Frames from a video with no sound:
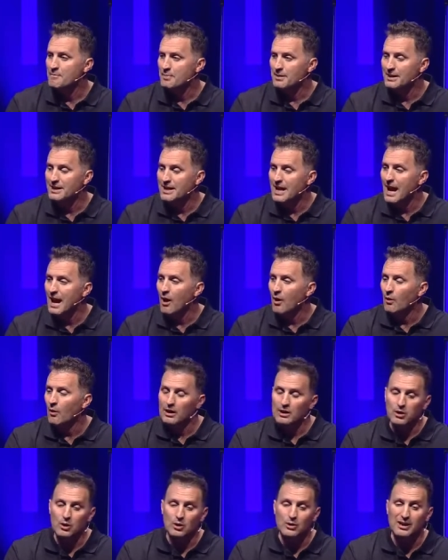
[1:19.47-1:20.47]
But now
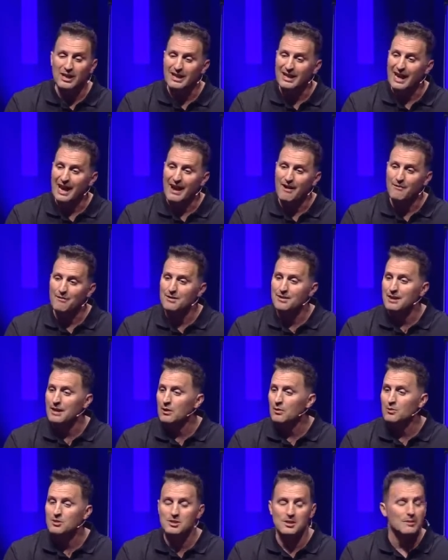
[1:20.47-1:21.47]
it looked like
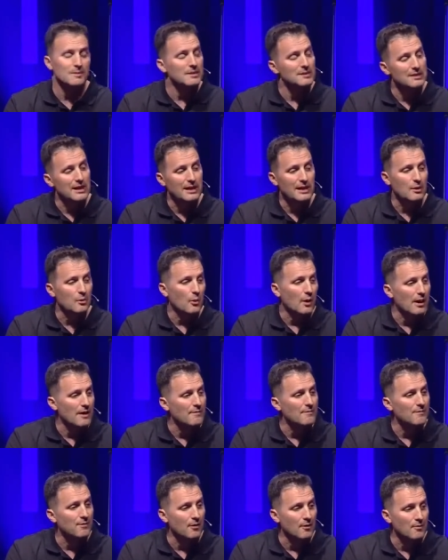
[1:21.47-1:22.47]
everything was going to be taken away
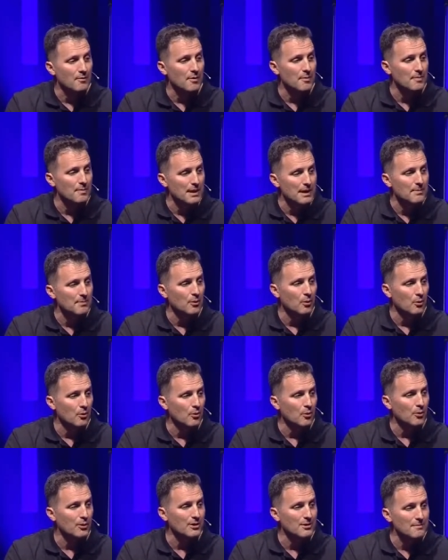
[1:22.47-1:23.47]
from the people
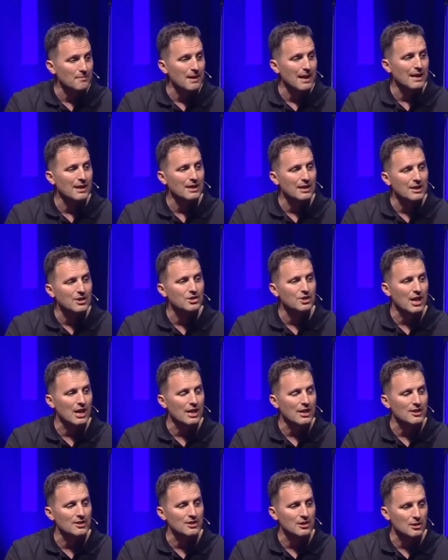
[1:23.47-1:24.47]
who are demanding
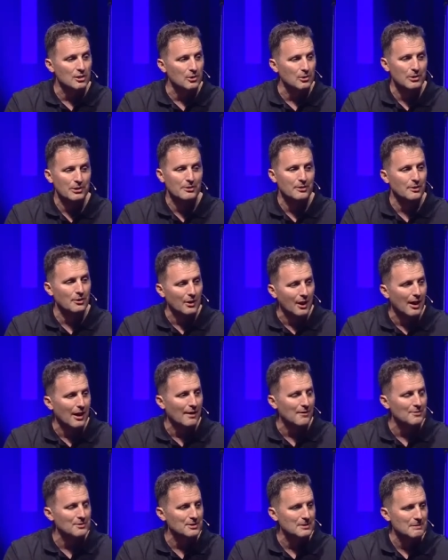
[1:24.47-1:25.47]
change, including their
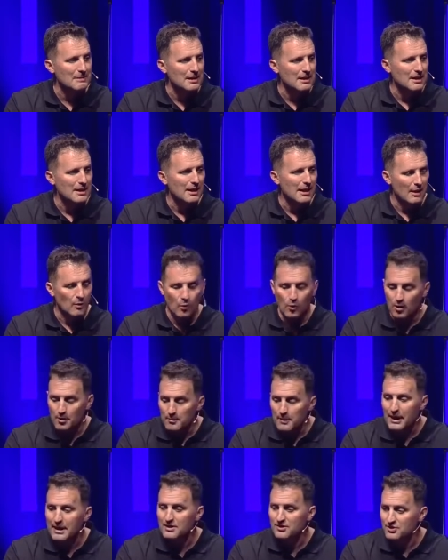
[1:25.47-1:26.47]
lives. And
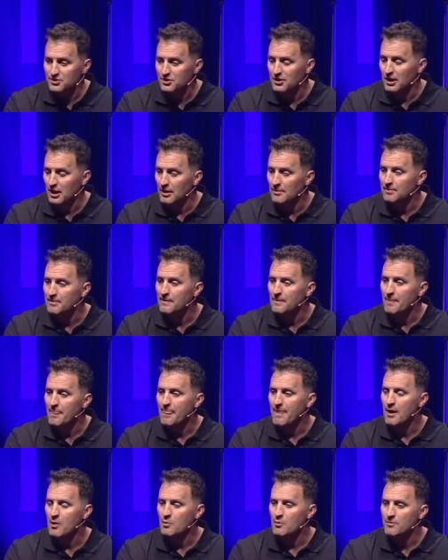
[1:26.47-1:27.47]
one man stood up
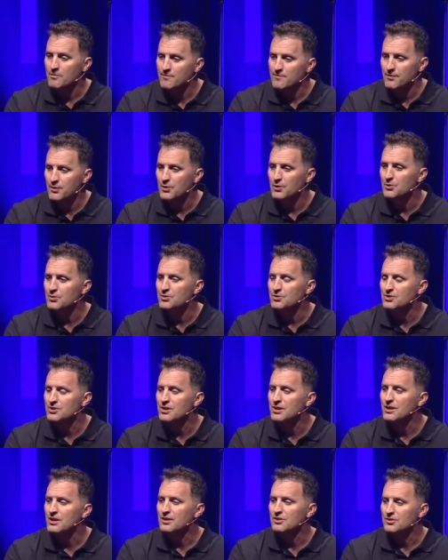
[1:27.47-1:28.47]
and
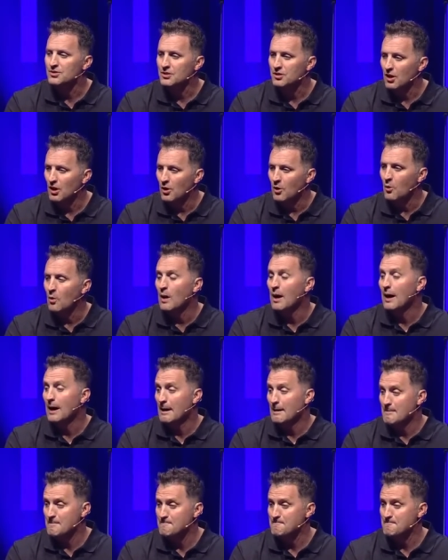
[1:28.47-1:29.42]
refused to go away.